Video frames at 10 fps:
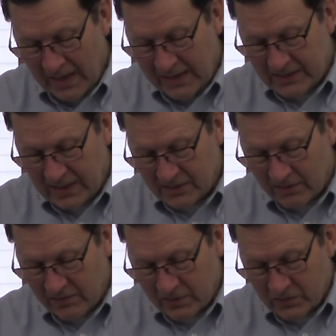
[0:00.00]
He says in
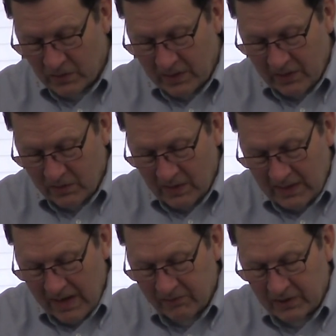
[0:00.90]
verse 23
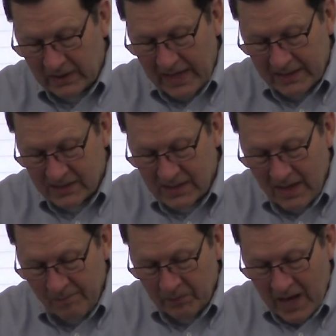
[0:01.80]
Nevertheless,
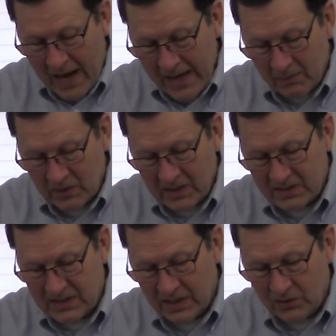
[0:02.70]
I am
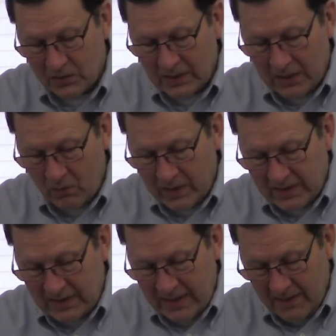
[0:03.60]
continually
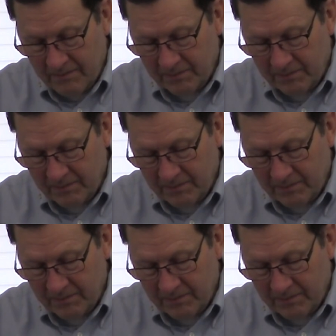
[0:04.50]
with thee.